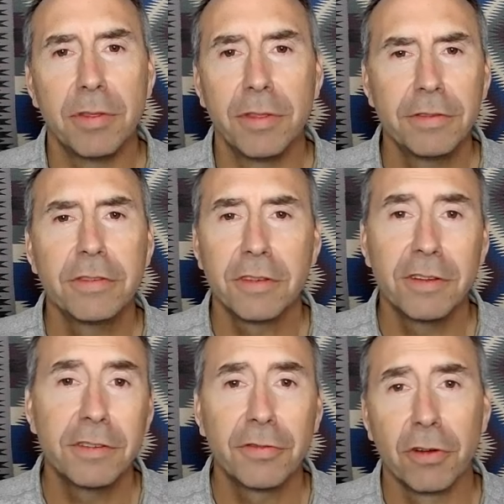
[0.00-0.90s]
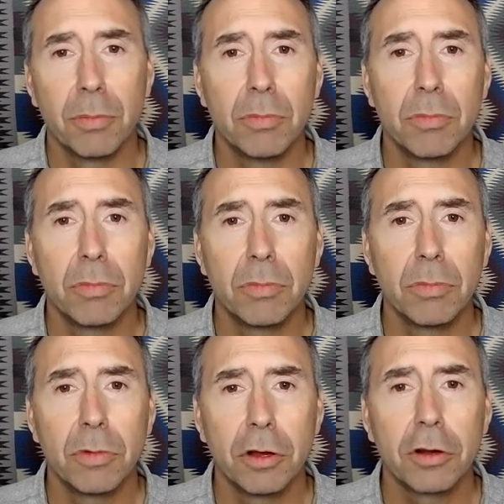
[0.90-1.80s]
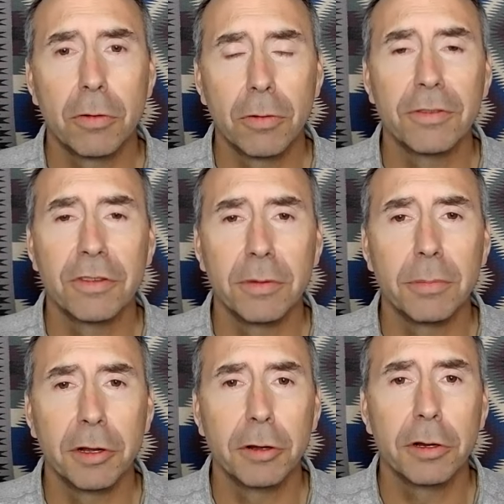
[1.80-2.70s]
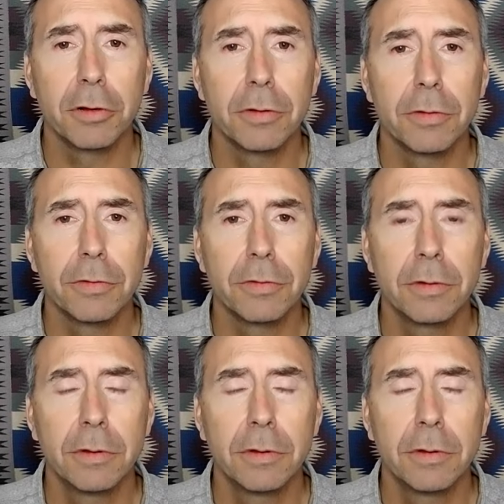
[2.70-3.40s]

This is from A Course in Miracles.